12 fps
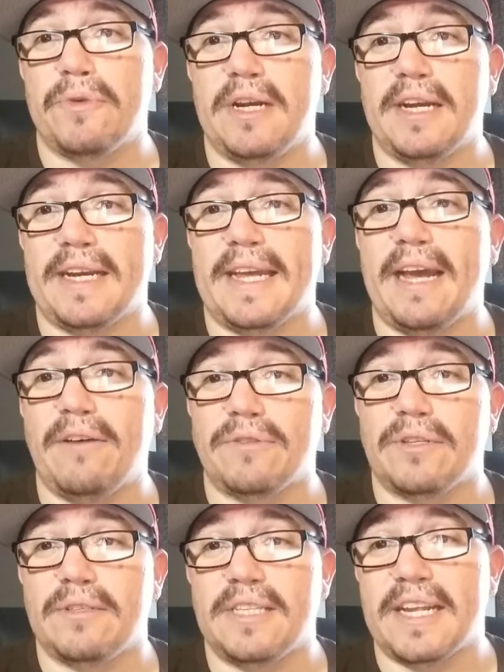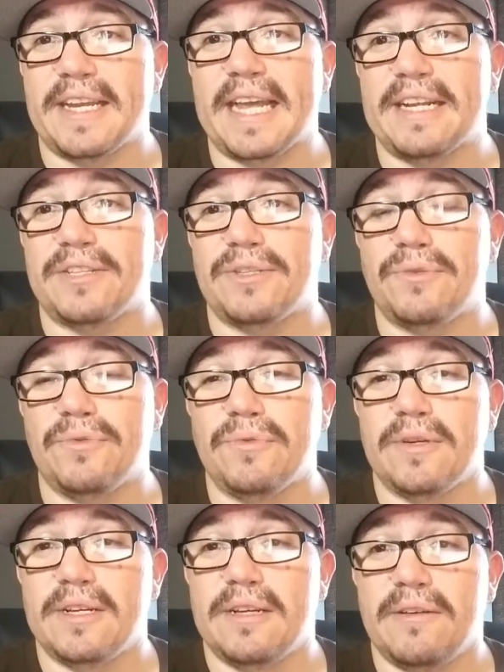account dedicated to
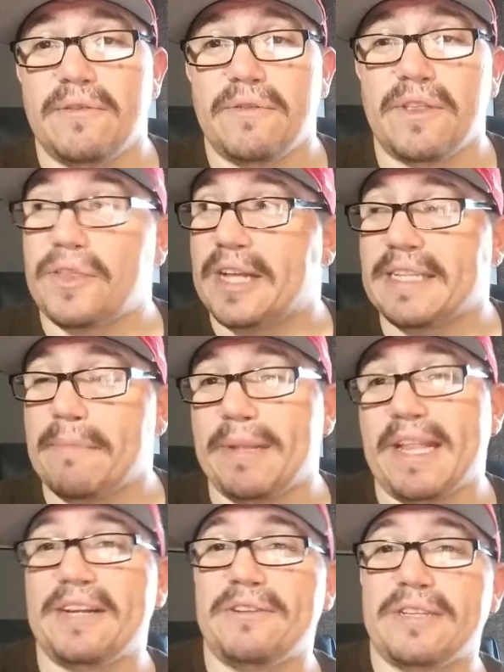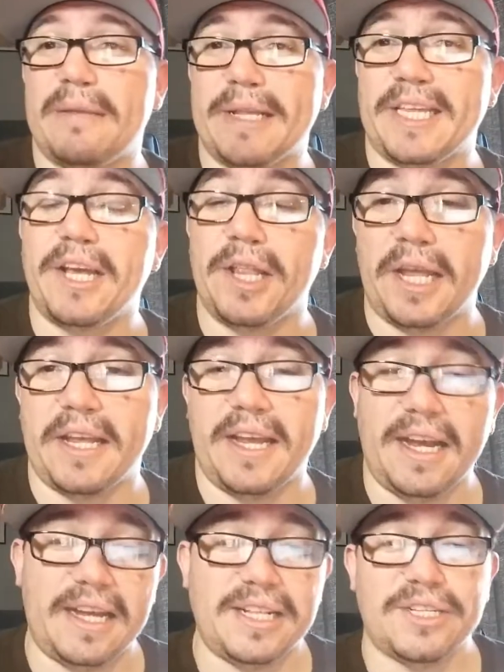the things that millennials have been killing.
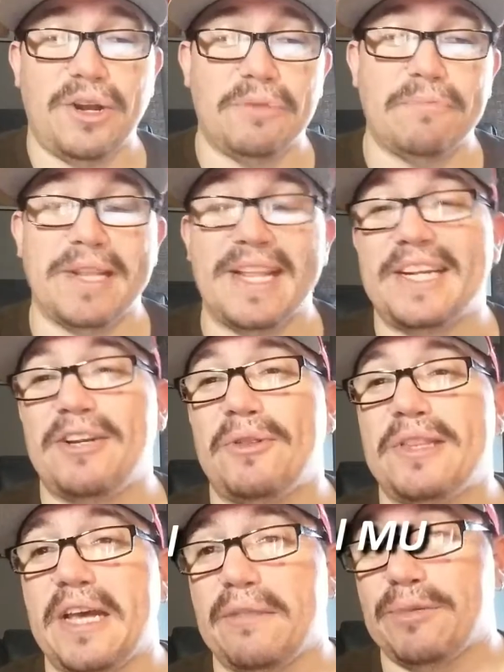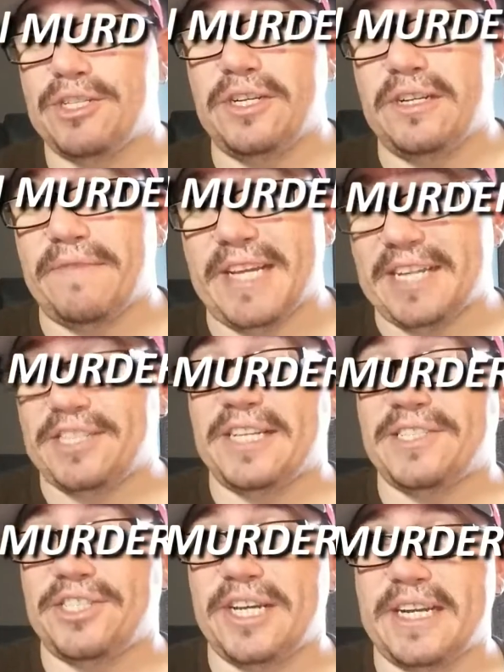It's called Millennial Death Machine. If you get a
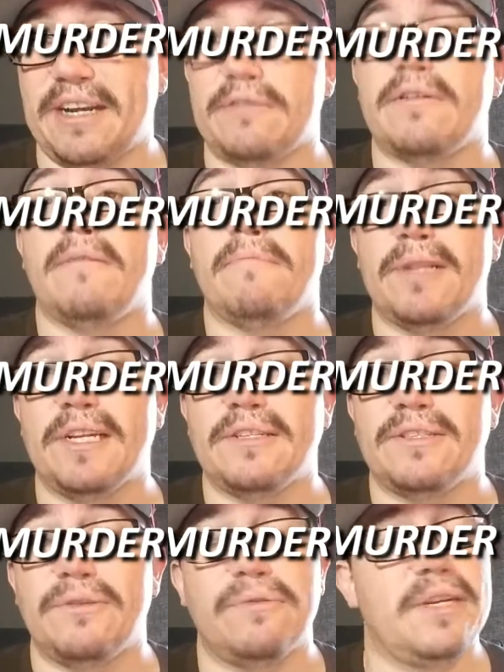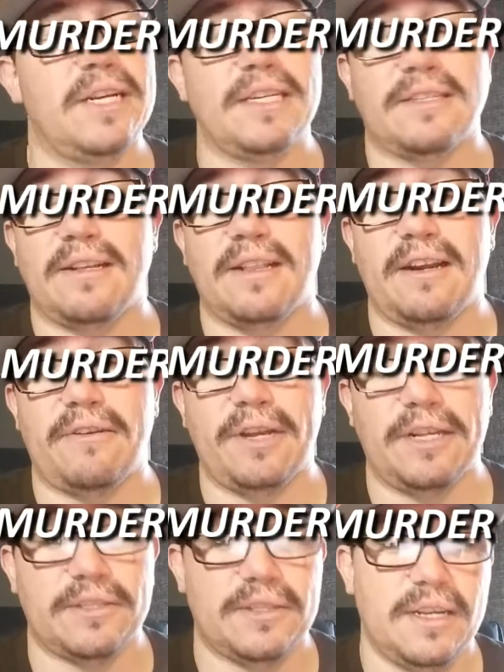chance to check it out, please do. It's
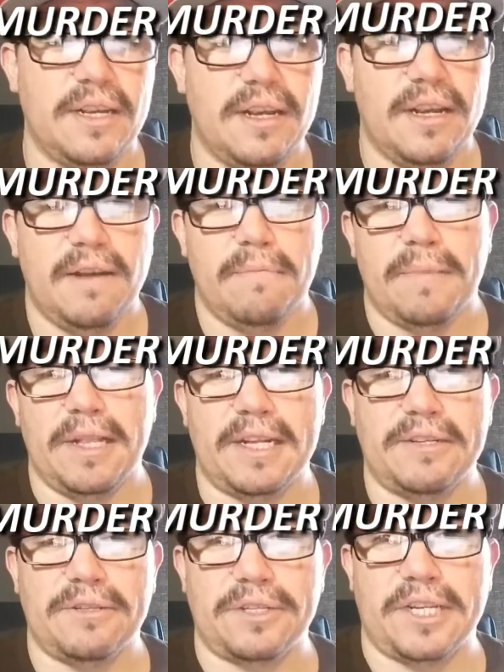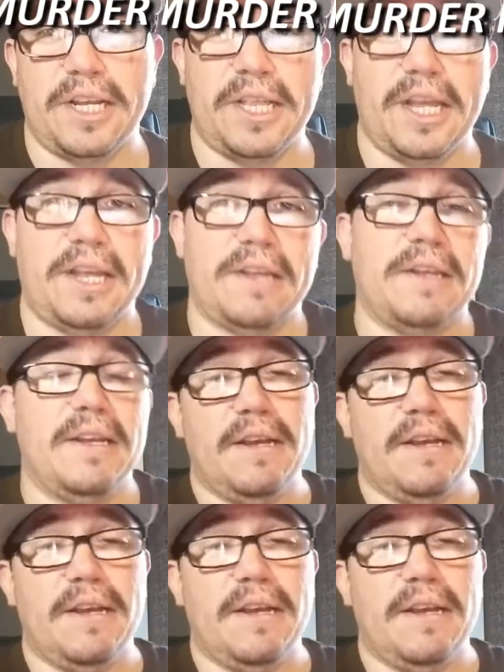hilarious. Millennials are killing